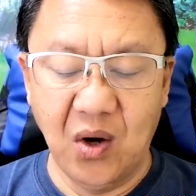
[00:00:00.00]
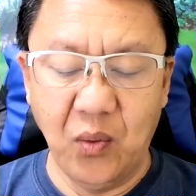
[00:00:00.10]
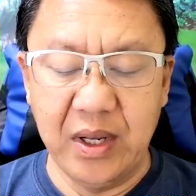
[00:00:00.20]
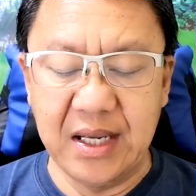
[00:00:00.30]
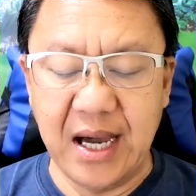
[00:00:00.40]

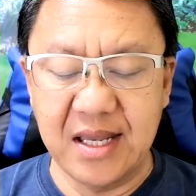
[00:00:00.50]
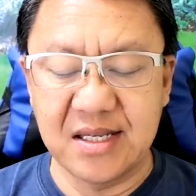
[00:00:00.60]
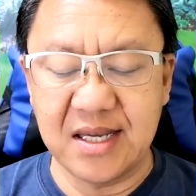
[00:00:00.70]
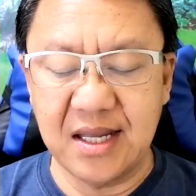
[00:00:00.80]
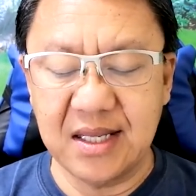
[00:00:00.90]
When God
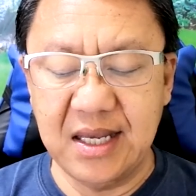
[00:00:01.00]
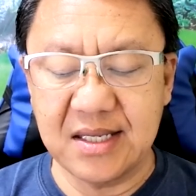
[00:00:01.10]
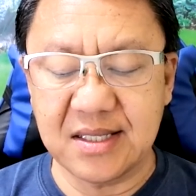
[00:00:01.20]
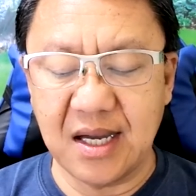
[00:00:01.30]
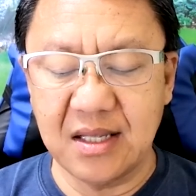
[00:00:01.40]
sent His
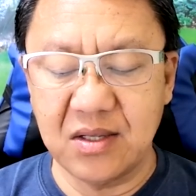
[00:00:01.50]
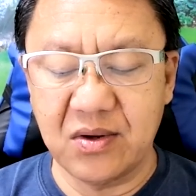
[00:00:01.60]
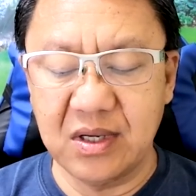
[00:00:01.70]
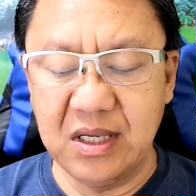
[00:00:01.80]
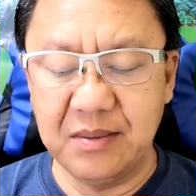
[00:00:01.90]
Son to
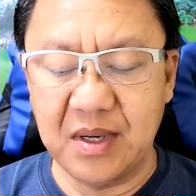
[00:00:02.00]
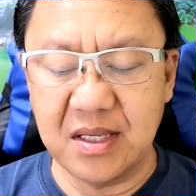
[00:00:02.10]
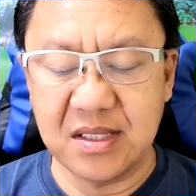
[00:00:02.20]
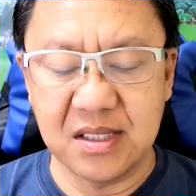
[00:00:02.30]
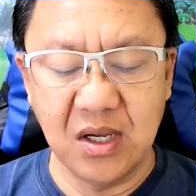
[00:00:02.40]
redeem
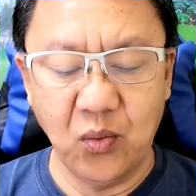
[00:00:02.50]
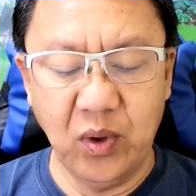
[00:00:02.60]
us,